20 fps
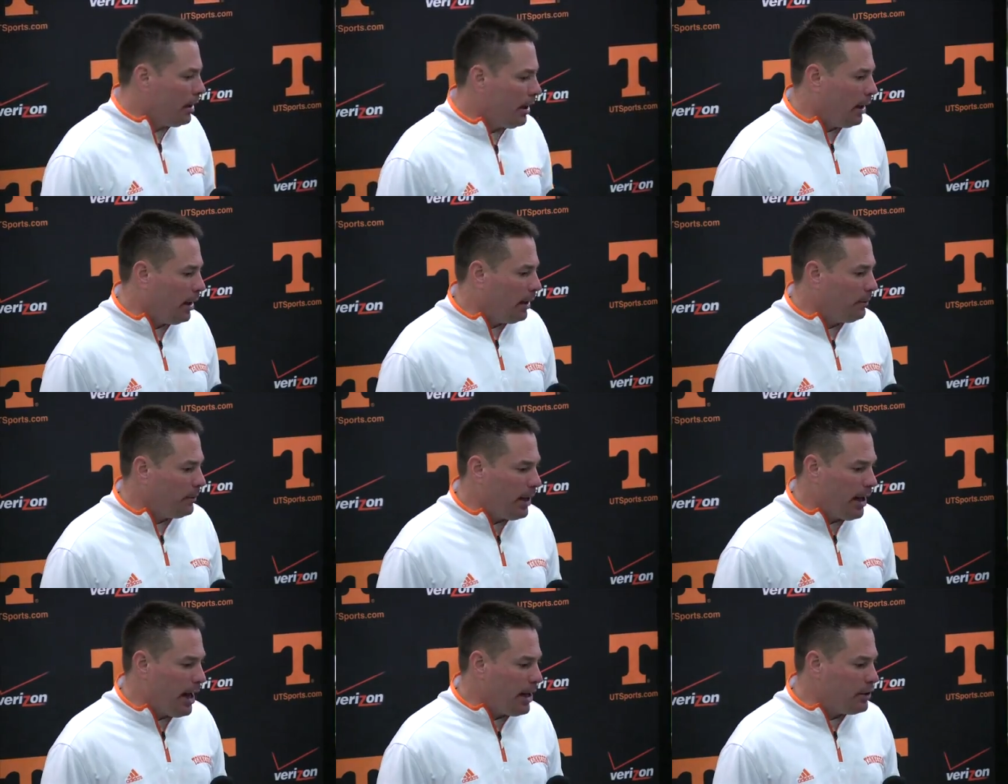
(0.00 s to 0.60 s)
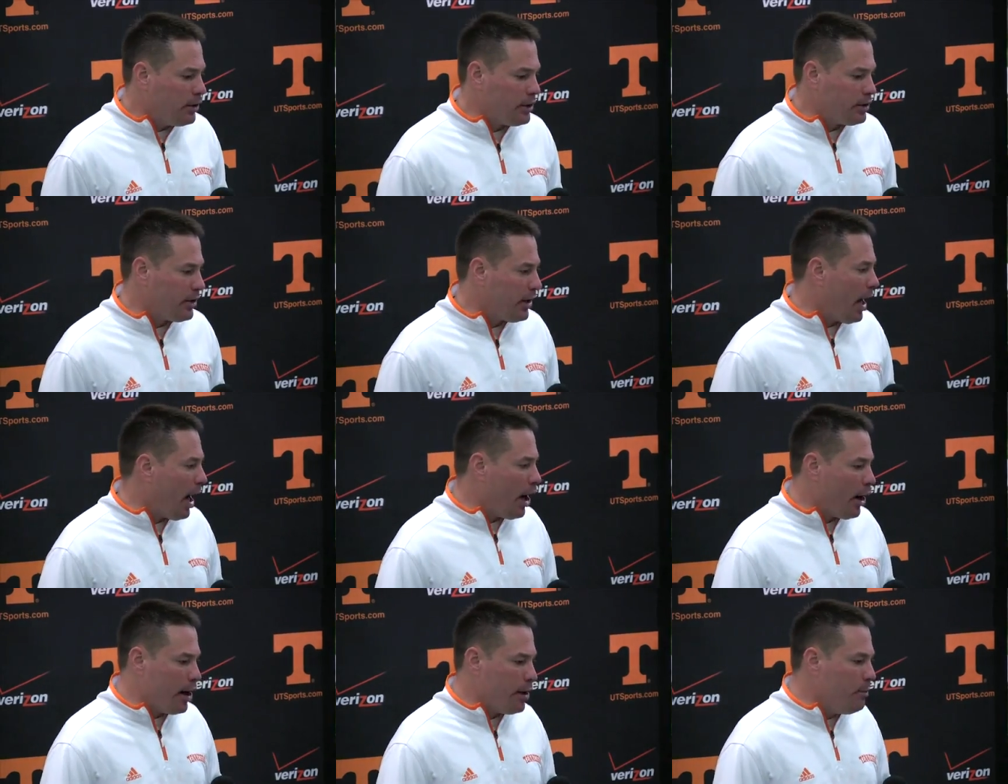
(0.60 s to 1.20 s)

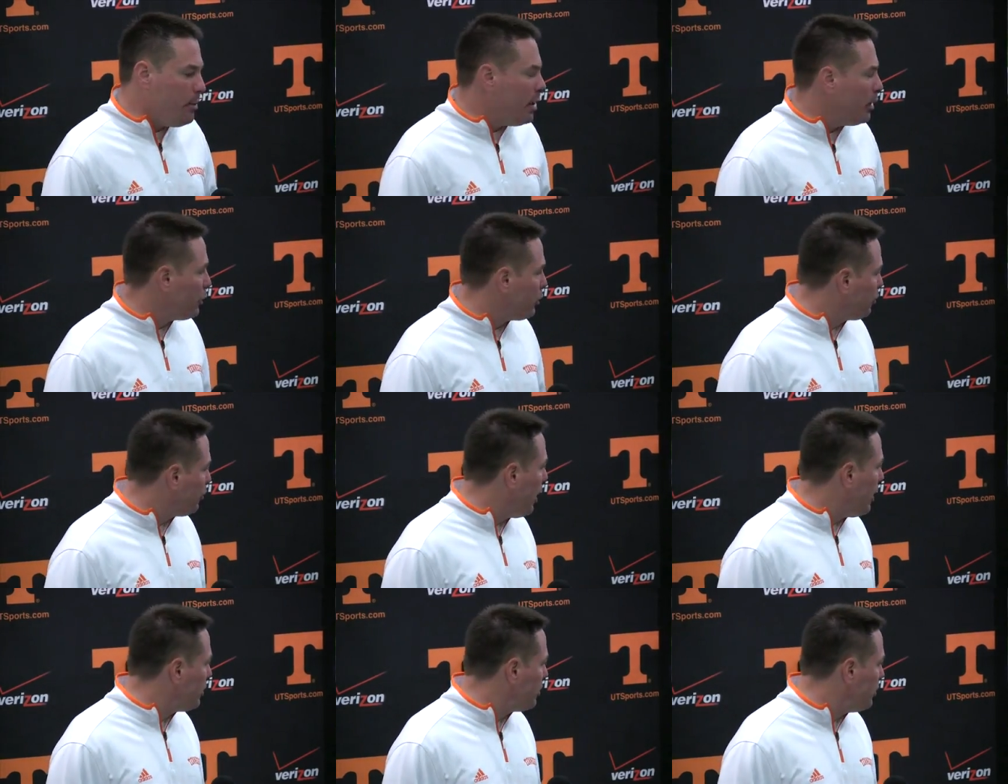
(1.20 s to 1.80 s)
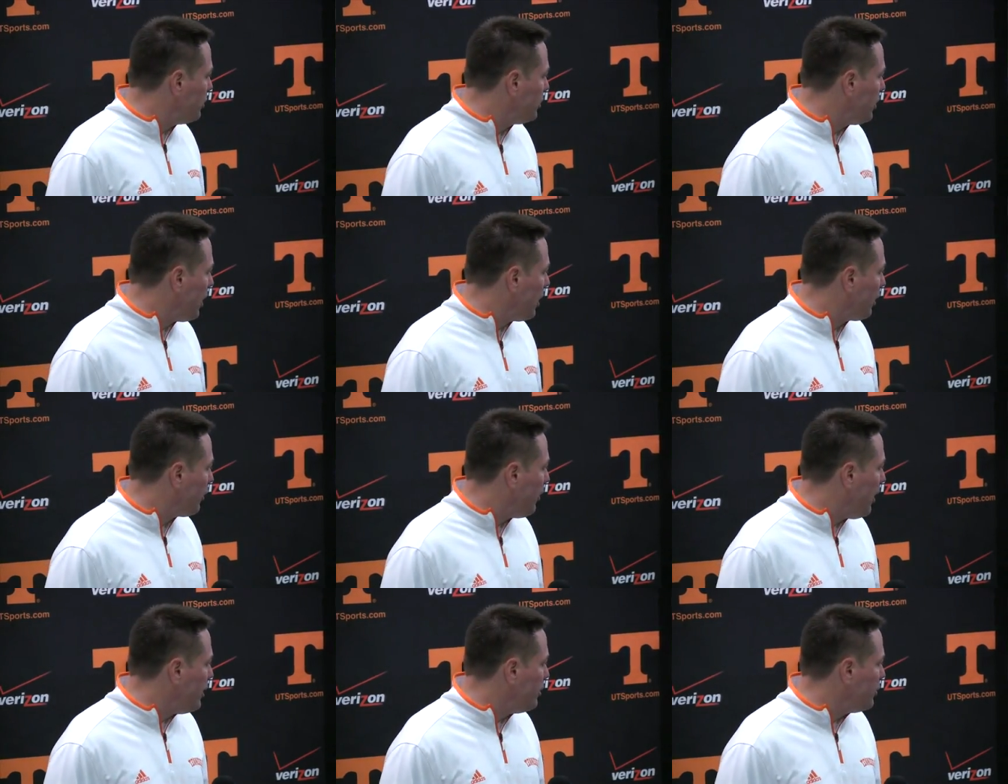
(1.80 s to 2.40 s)
Our administration's
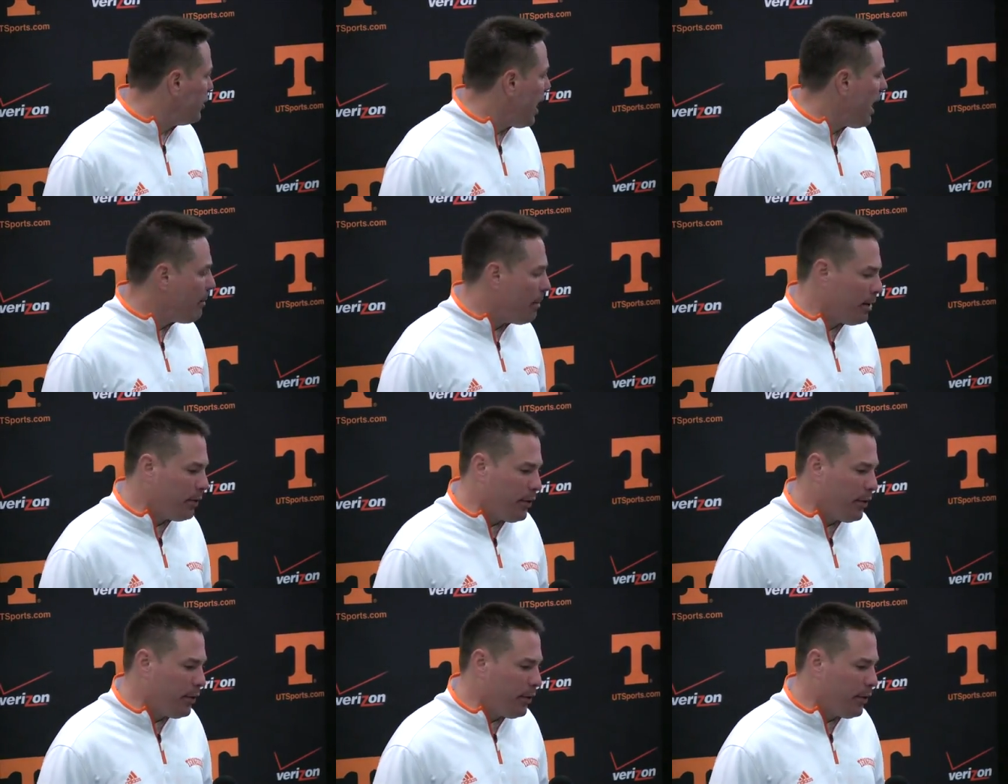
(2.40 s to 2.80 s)
done a great job.